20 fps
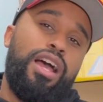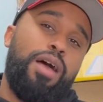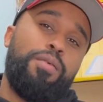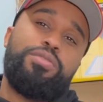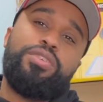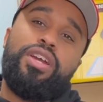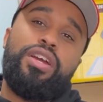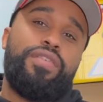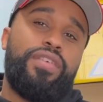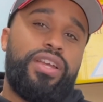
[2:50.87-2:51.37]

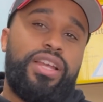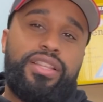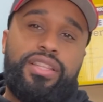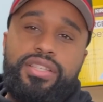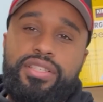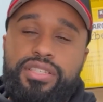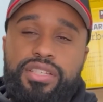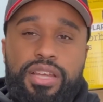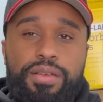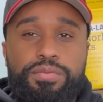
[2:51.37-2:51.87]
I'm sorry if I get
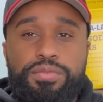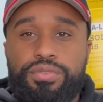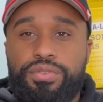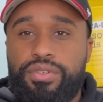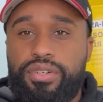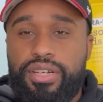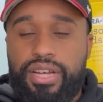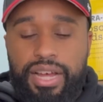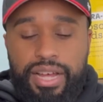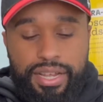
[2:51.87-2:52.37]
these names
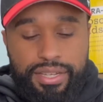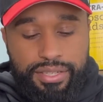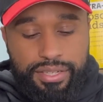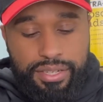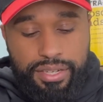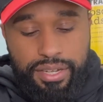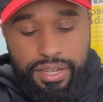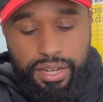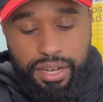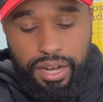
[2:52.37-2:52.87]
wrong,
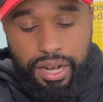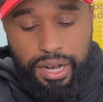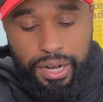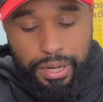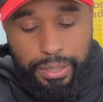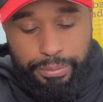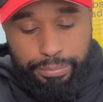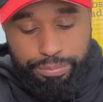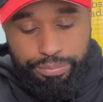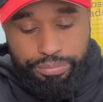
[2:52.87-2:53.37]
guys.
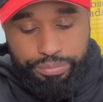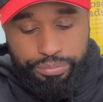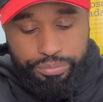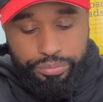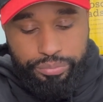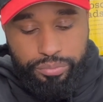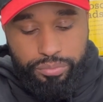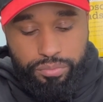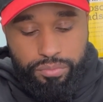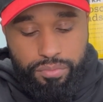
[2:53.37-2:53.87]
But
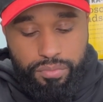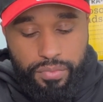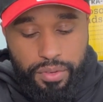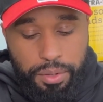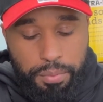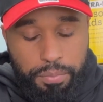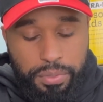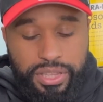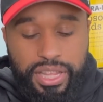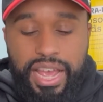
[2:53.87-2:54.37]

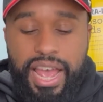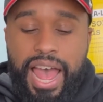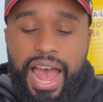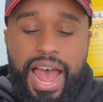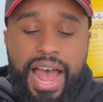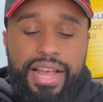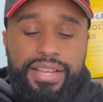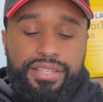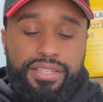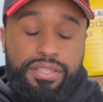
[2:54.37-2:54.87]
they
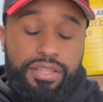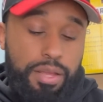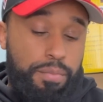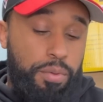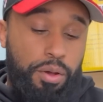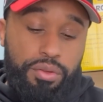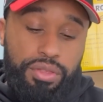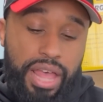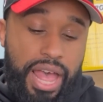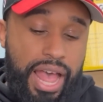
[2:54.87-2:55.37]

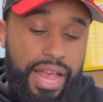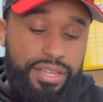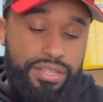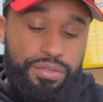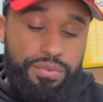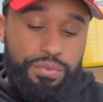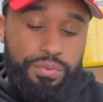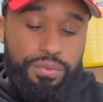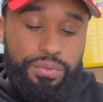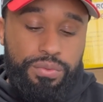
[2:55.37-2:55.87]
both
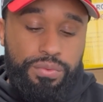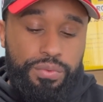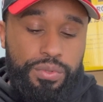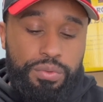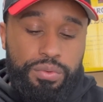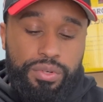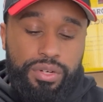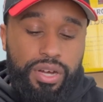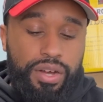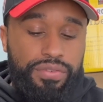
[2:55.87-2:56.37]
ask,
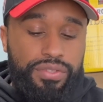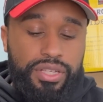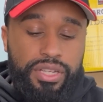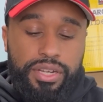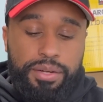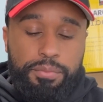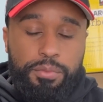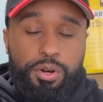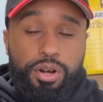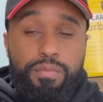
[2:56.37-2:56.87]
we would love to
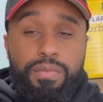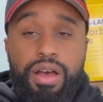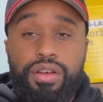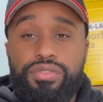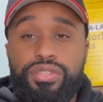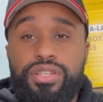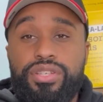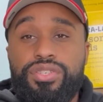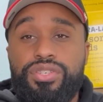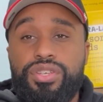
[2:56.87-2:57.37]
hear more
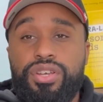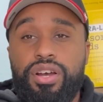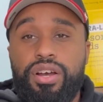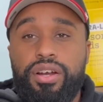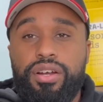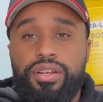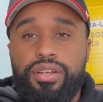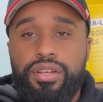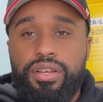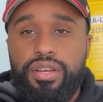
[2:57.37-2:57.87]
about
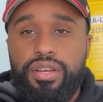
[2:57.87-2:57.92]
DCR.